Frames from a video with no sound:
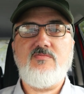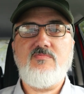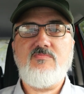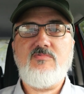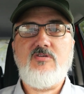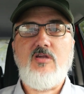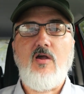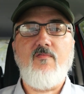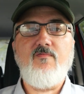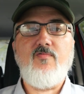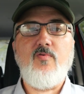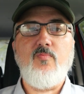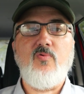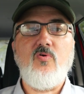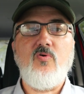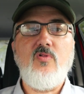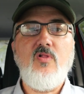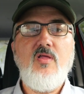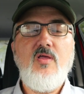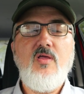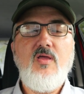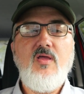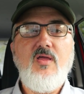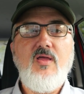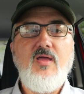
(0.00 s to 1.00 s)
comfortable
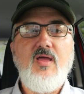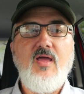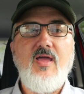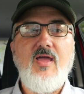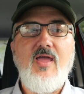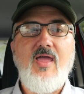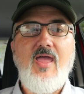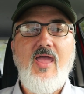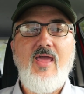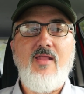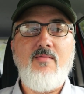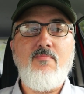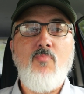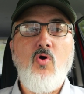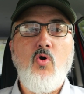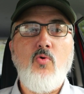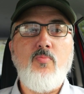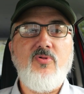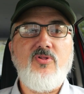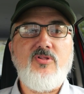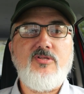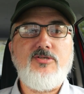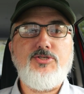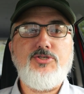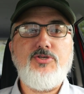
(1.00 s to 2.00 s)
and
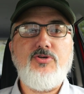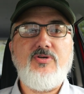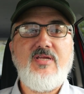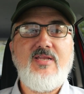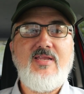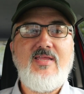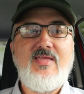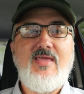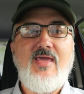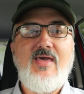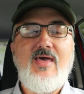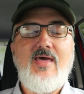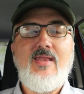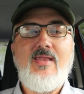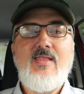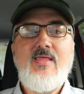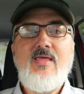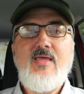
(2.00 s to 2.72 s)
mobile as you can get,